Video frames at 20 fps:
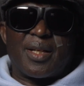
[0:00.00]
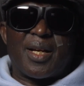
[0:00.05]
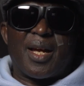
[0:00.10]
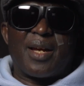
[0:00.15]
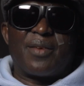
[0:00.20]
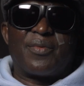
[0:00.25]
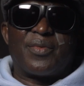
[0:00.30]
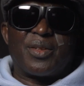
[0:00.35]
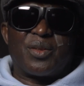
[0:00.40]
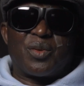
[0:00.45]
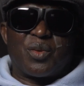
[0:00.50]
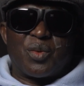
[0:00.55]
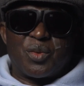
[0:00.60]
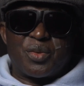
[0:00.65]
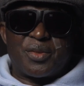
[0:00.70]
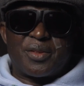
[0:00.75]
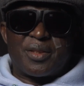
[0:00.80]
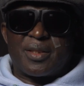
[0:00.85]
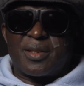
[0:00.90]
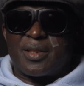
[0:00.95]
Ivory
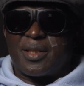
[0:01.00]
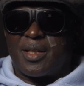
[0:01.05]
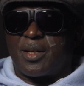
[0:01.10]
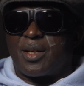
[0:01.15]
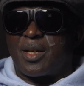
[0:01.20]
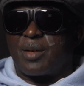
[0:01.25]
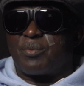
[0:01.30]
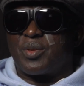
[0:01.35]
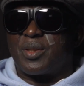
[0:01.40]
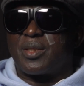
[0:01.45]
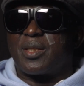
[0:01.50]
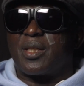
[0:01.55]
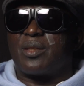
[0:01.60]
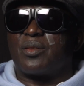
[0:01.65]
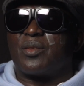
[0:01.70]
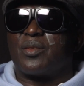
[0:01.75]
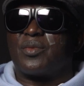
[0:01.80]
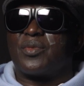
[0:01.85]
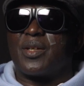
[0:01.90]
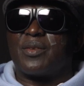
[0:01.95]
Coast, the
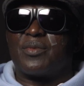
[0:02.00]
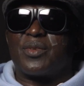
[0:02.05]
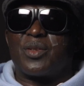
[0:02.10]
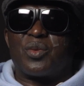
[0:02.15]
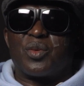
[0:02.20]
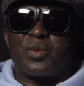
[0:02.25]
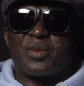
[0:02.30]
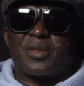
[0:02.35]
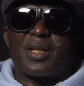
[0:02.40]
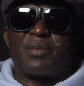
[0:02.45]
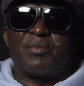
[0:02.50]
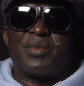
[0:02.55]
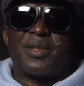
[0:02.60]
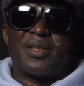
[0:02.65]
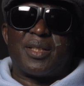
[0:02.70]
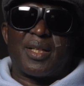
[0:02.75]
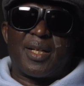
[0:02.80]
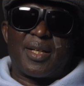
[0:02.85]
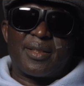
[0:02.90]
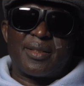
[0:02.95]
capital of Ivory Coast,
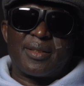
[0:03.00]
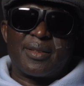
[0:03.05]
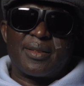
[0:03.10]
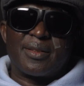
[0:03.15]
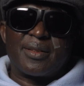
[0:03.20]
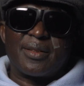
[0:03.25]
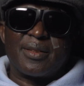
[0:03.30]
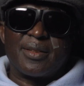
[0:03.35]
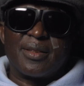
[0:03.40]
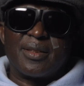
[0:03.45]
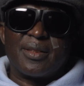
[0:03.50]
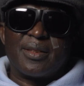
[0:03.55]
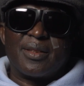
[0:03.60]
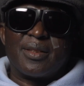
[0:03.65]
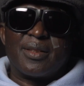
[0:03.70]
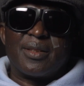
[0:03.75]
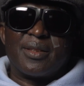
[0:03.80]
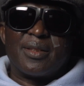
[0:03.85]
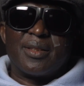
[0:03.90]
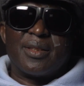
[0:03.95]
Abidjan,
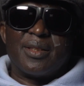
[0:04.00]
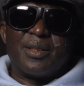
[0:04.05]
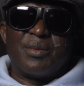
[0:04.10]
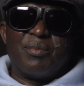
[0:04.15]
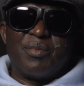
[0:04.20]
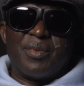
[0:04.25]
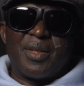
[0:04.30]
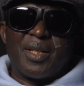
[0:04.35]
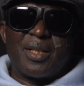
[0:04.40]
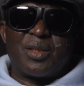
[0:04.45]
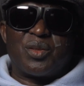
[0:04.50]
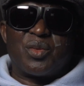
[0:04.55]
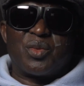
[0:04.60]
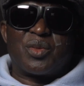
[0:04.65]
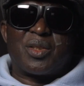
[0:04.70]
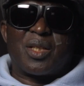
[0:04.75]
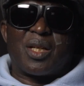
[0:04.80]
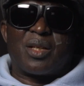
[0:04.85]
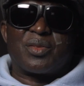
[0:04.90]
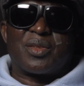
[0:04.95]
in May
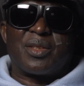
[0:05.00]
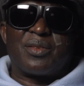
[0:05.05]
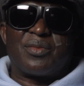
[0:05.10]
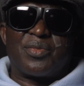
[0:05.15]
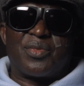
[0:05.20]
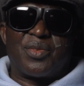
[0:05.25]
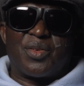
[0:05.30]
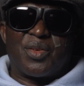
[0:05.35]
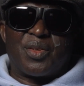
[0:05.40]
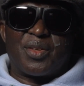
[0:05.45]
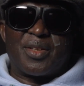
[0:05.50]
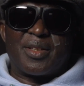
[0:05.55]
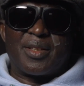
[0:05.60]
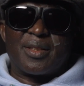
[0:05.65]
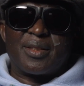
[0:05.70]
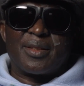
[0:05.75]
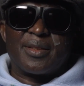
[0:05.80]
2004,